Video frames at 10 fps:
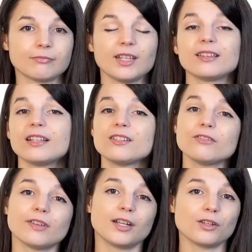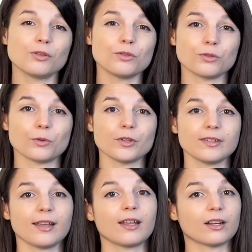It lets you find new tools
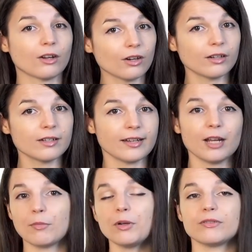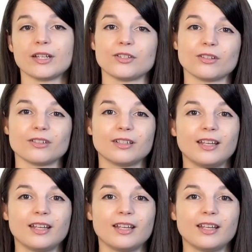that can encourage and motivate you,